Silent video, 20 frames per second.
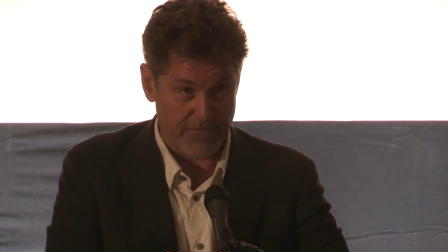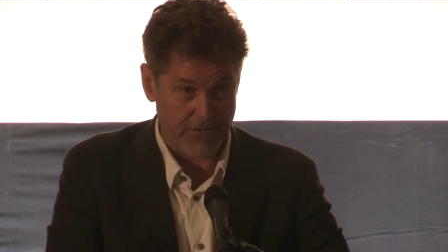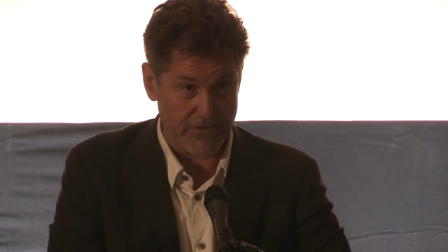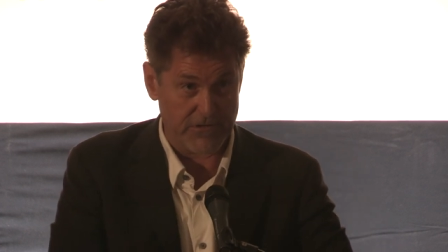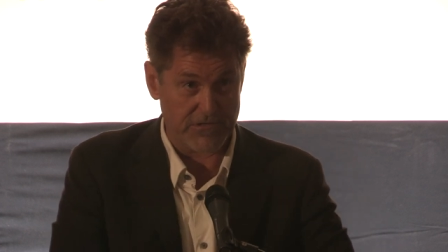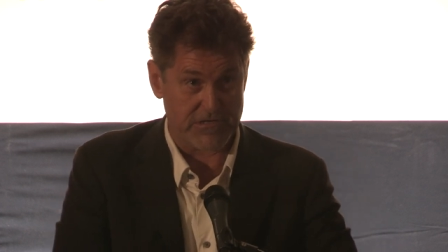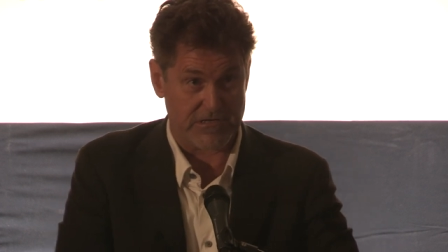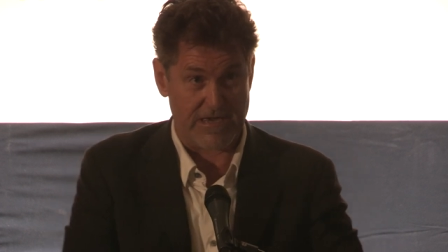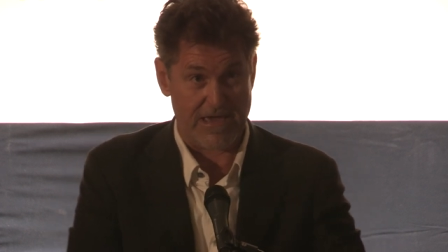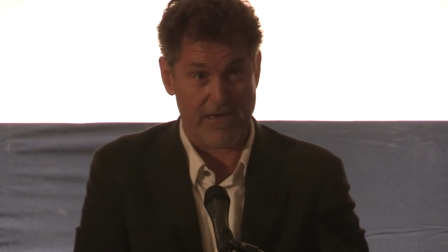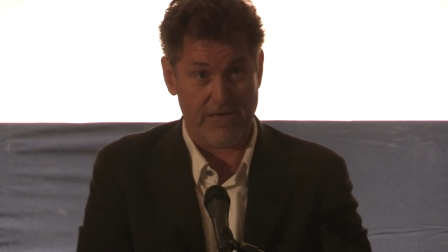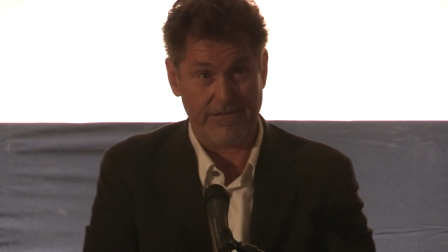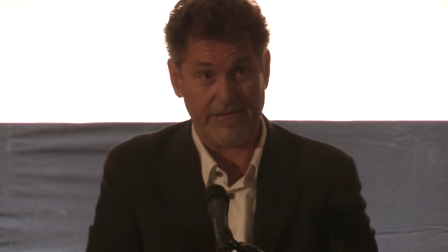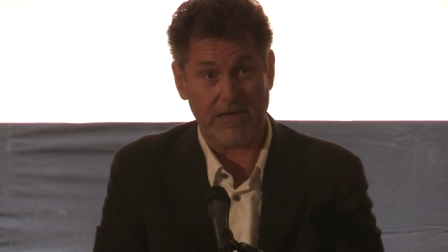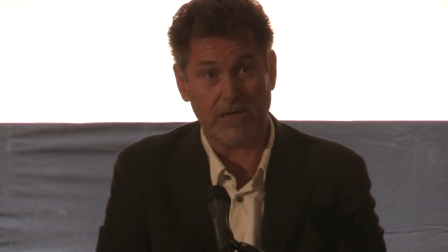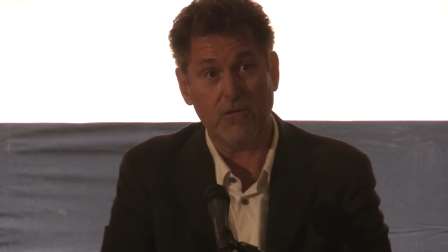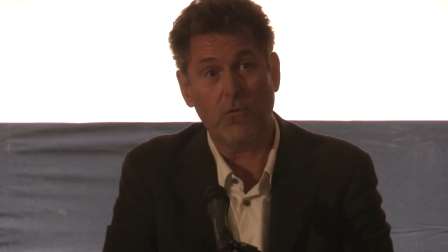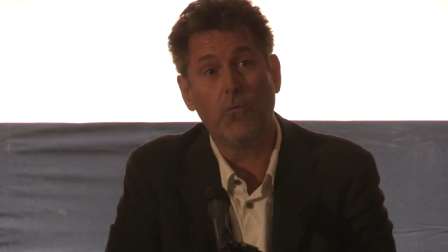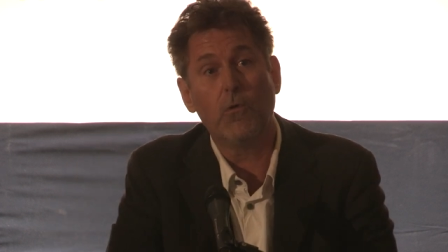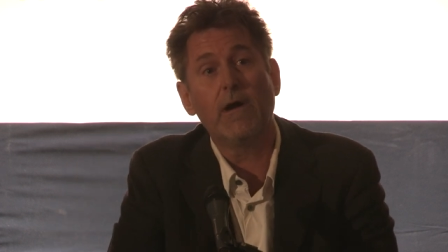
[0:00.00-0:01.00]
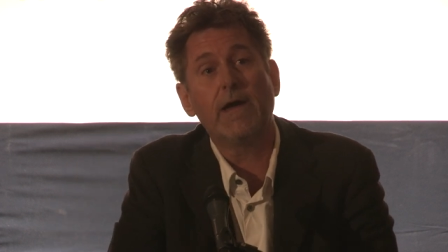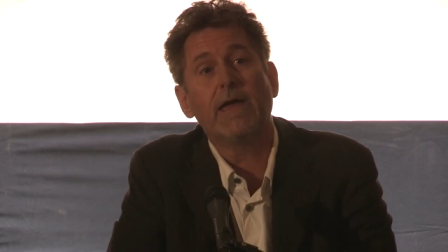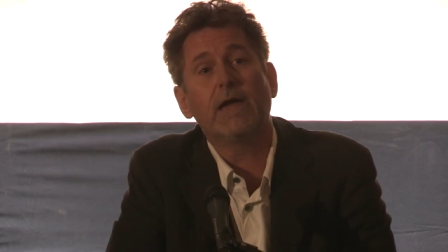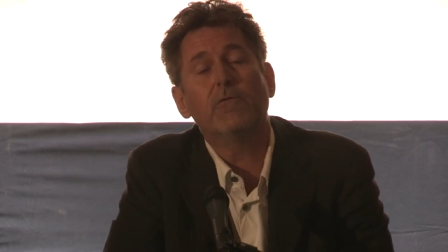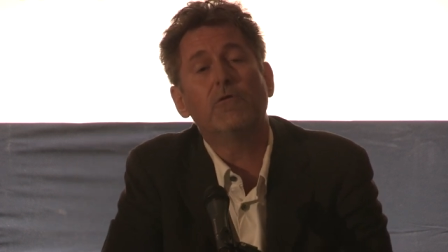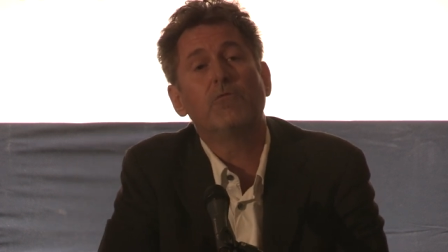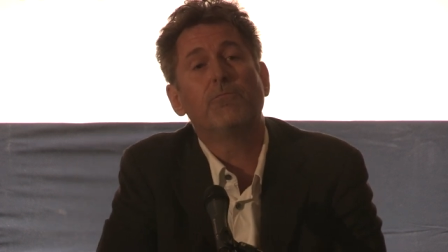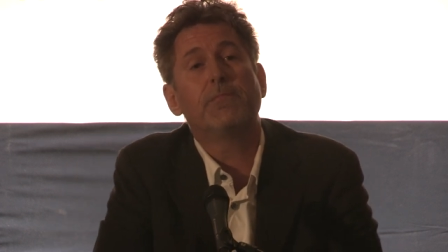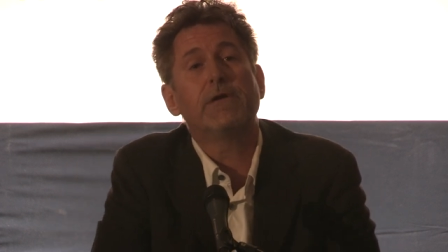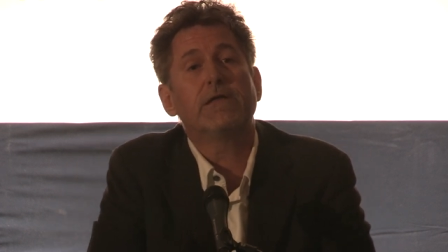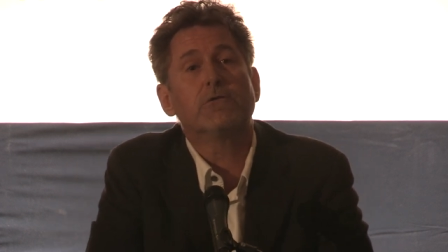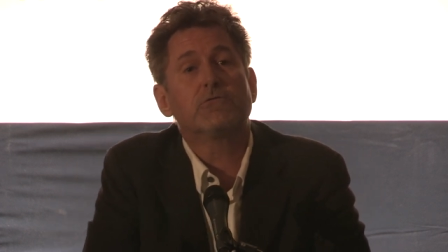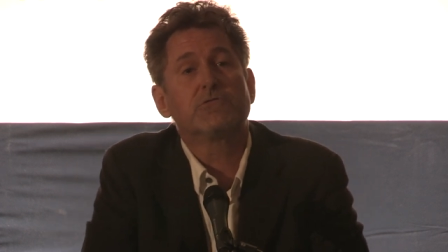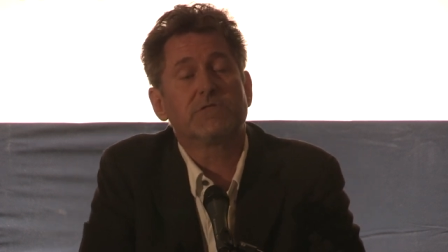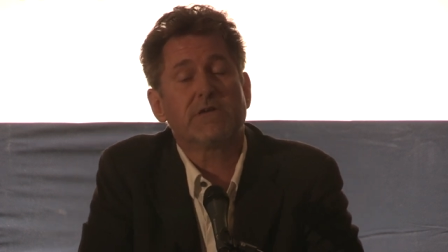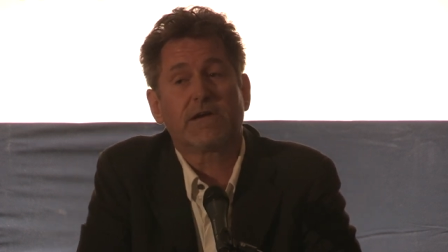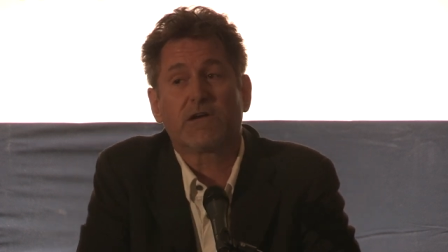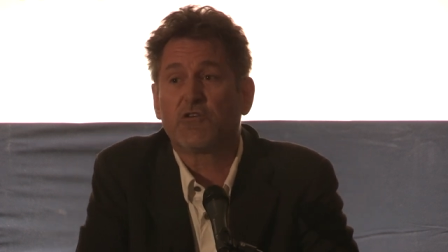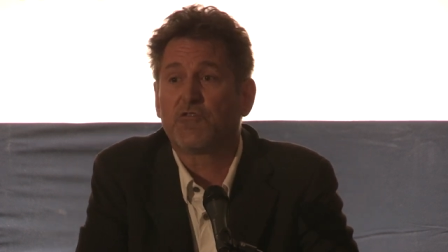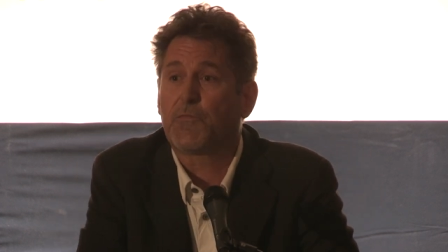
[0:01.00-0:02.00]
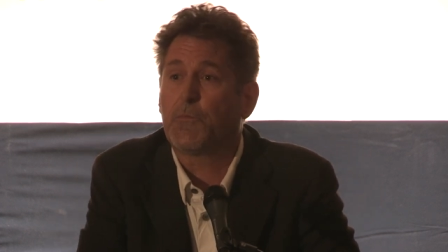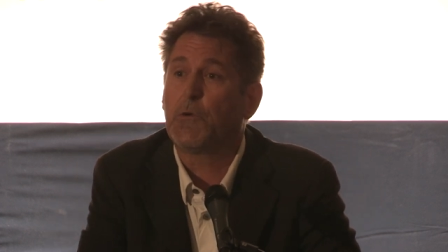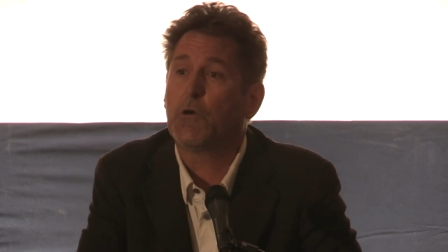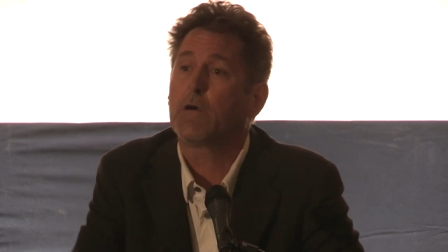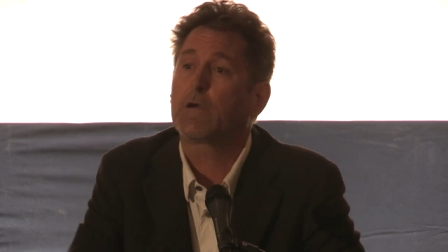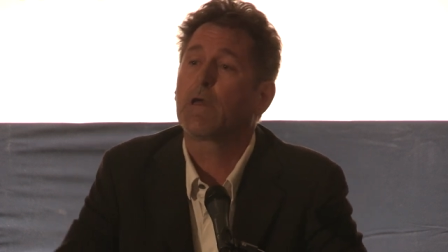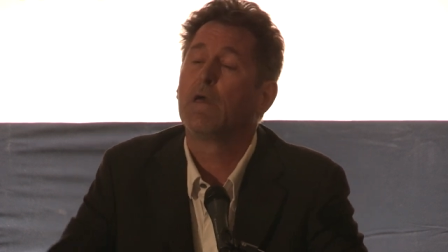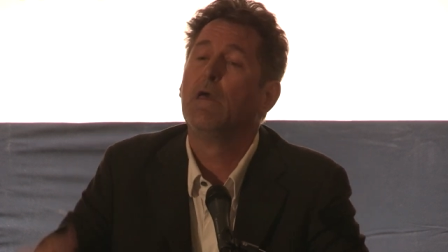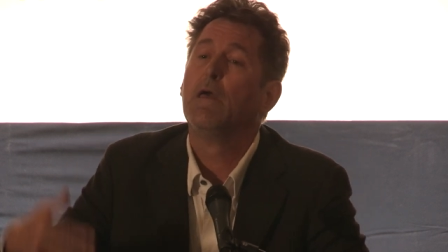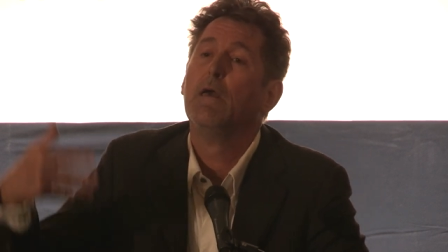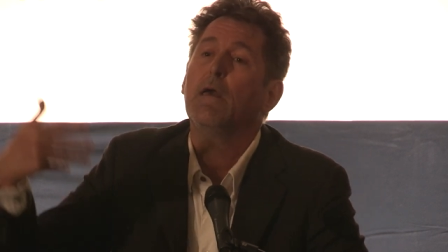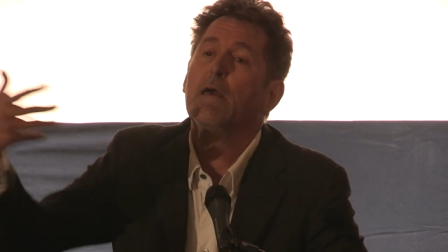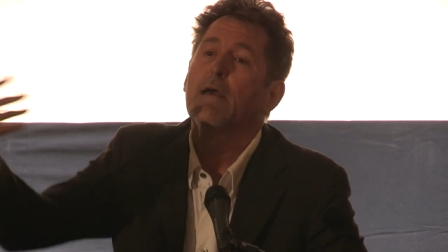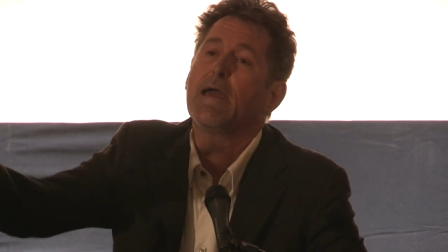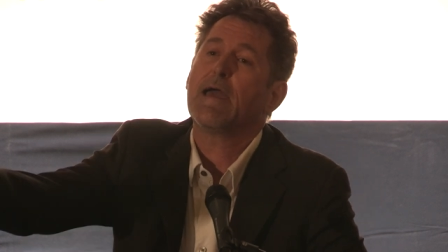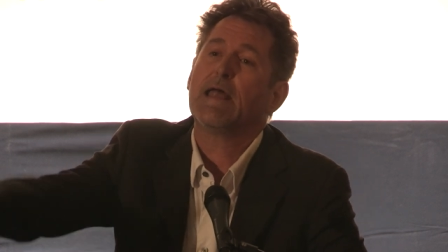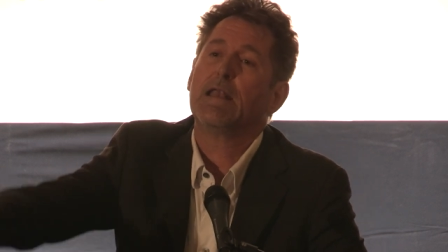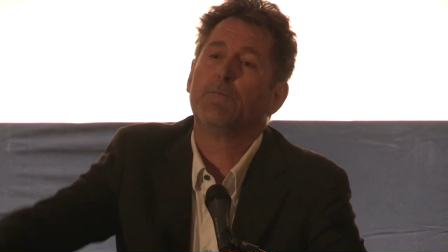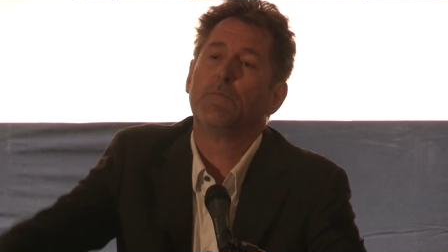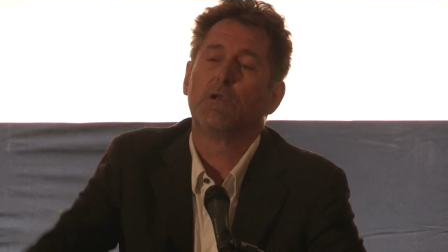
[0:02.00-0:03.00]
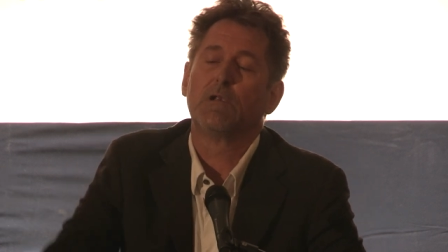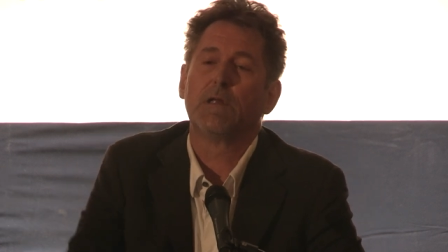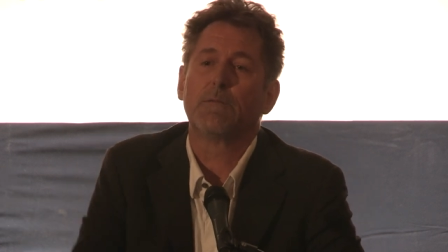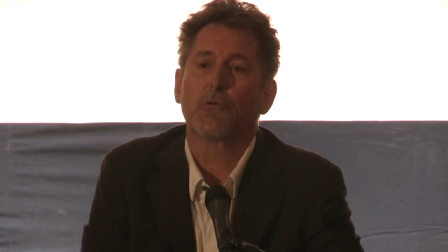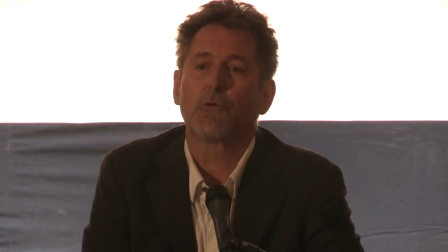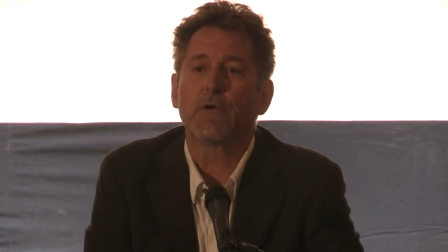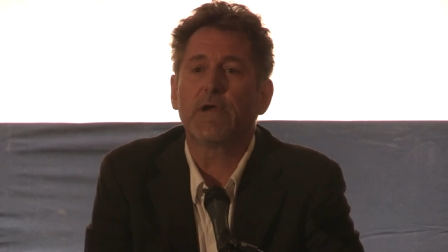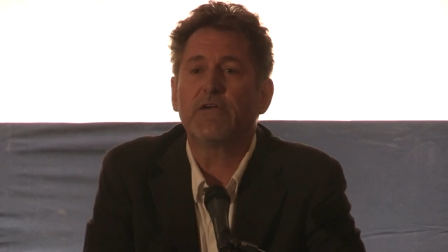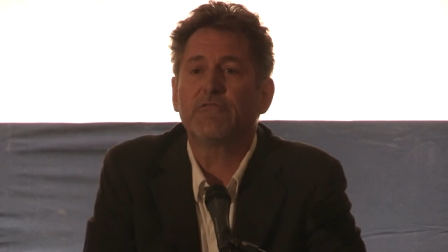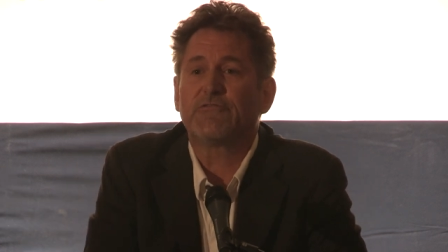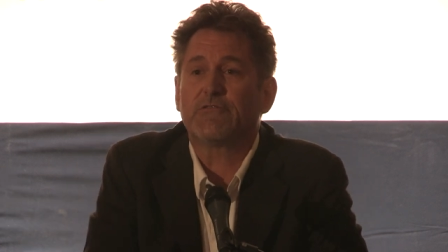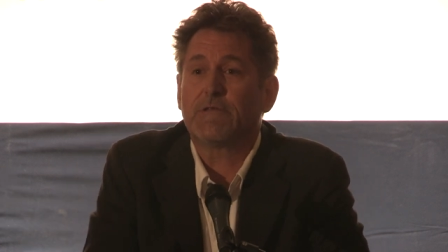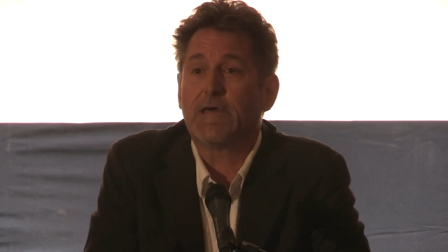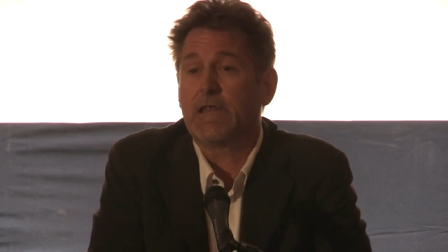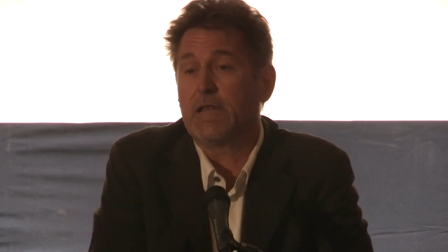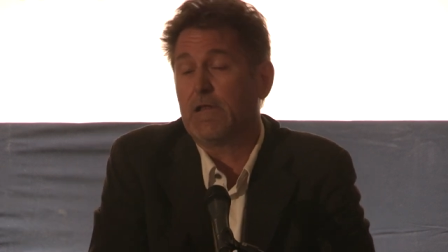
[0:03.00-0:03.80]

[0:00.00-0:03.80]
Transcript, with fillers: very salient way with Peter Singer's book, Animal Liberation.